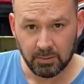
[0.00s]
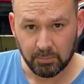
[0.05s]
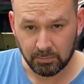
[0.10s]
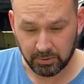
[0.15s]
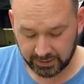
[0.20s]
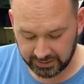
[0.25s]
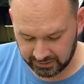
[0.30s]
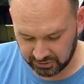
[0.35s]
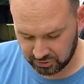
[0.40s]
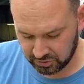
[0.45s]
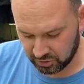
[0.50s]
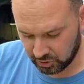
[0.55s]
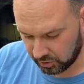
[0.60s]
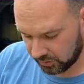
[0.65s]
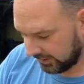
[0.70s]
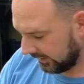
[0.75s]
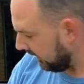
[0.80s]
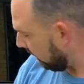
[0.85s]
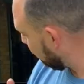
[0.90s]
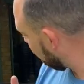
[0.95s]
Brand new
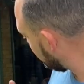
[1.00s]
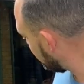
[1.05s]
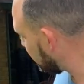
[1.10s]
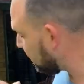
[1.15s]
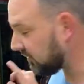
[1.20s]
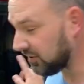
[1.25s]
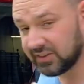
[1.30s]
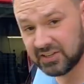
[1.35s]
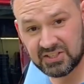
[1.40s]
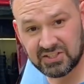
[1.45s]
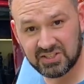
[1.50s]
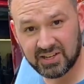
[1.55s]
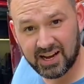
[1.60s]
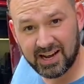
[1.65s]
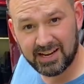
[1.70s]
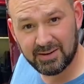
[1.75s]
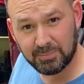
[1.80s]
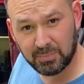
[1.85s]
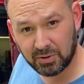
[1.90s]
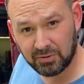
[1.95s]
door handles for this
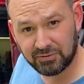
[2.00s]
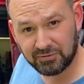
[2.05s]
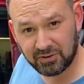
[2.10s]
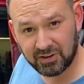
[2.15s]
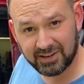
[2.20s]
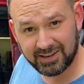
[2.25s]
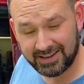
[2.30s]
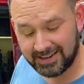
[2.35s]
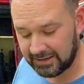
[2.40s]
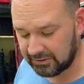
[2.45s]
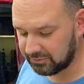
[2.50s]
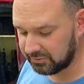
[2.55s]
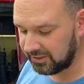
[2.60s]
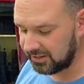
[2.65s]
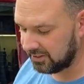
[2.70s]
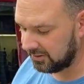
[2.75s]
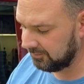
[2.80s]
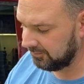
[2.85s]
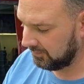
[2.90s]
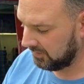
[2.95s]
side, both front and
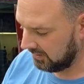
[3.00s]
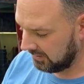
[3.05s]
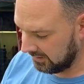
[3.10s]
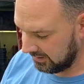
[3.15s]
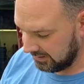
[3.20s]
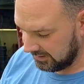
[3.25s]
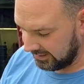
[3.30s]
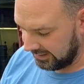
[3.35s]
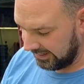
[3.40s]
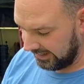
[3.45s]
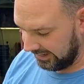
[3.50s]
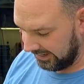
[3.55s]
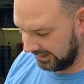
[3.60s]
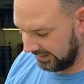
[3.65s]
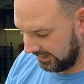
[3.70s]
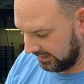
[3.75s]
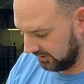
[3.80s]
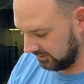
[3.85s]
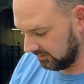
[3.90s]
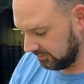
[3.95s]
rear,
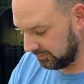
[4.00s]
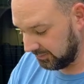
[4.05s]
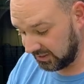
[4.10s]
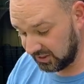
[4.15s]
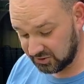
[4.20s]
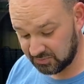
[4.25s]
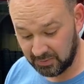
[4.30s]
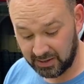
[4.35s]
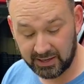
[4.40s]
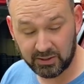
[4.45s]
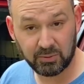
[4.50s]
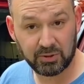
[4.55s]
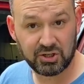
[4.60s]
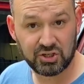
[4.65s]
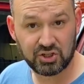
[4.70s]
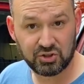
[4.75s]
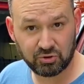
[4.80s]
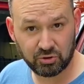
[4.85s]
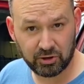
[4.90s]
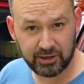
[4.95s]
because mine were
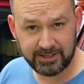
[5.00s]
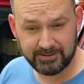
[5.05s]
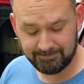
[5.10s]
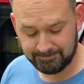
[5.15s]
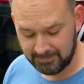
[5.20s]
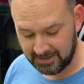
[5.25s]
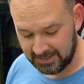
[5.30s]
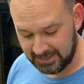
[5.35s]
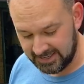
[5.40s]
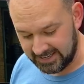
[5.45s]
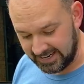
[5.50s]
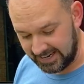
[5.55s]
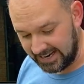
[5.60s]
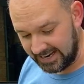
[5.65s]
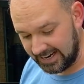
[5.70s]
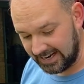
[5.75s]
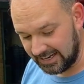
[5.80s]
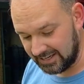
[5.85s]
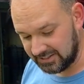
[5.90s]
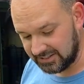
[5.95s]
destroyed.
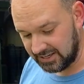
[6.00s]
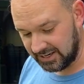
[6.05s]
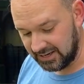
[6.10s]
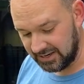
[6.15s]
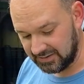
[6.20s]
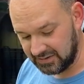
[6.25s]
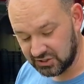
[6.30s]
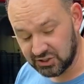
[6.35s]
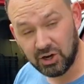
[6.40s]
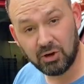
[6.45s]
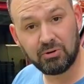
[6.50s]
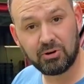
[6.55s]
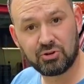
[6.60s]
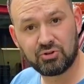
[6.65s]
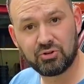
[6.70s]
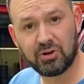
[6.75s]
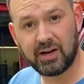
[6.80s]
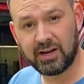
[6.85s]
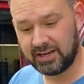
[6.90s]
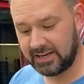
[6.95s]
And the donor
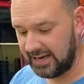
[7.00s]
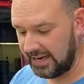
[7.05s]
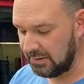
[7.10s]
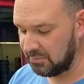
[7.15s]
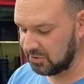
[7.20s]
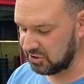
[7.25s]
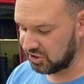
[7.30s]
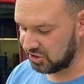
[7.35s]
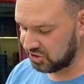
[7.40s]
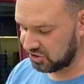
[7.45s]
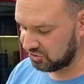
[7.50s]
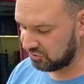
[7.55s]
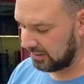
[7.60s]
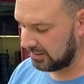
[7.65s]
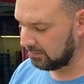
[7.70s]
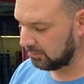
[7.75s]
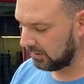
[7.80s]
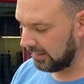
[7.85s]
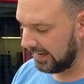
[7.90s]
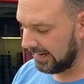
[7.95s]
truck came with just
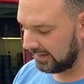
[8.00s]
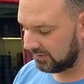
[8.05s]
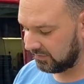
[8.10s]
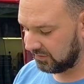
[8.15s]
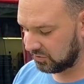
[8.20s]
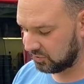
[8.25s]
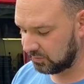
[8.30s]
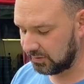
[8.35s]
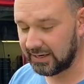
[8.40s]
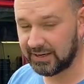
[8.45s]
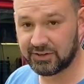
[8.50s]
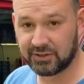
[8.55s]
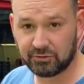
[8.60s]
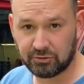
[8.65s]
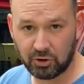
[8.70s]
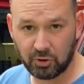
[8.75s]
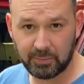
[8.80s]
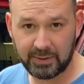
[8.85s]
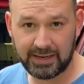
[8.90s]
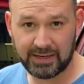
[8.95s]
straight black. This one had the
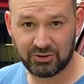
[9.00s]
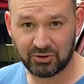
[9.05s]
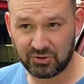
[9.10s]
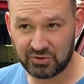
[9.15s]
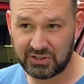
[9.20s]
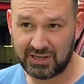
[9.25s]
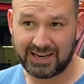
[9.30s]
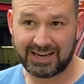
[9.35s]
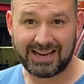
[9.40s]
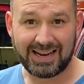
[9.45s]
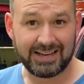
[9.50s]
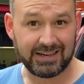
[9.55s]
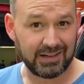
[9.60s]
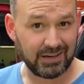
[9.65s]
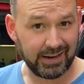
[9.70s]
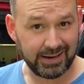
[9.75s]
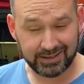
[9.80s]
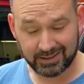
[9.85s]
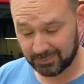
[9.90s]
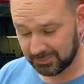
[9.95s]
chrome handles and I kind
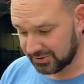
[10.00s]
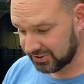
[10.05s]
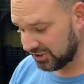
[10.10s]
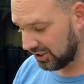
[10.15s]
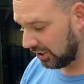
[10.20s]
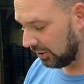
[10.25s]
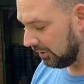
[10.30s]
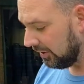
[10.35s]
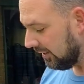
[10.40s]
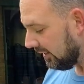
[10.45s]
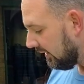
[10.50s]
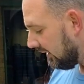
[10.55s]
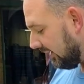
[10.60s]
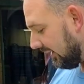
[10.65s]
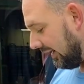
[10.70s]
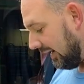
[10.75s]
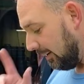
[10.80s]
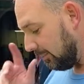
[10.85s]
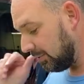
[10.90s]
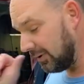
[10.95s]
of like them. So
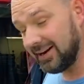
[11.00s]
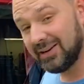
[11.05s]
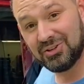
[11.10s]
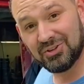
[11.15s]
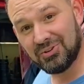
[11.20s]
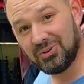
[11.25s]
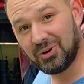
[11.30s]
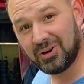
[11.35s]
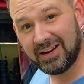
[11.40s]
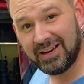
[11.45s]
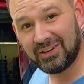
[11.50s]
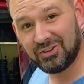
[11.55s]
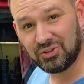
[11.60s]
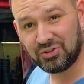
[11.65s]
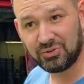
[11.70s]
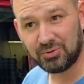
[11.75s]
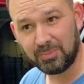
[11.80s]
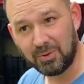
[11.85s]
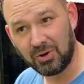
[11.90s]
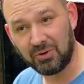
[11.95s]
brand new door
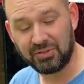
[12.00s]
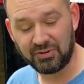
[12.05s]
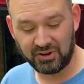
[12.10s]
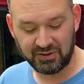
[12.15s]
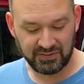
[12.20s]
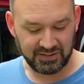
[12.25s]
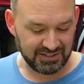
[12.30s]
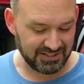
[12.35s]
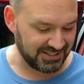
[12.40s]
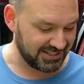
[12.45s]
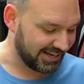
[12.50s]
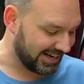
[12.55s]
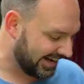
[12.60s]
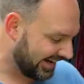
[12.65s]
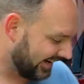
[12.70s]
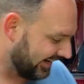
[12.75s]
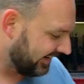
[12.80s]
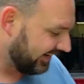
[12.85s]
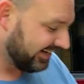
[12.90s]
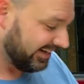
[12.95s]
handles for both on this
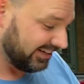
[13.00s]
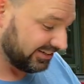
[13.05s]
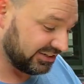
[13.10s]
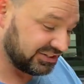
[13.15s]
side.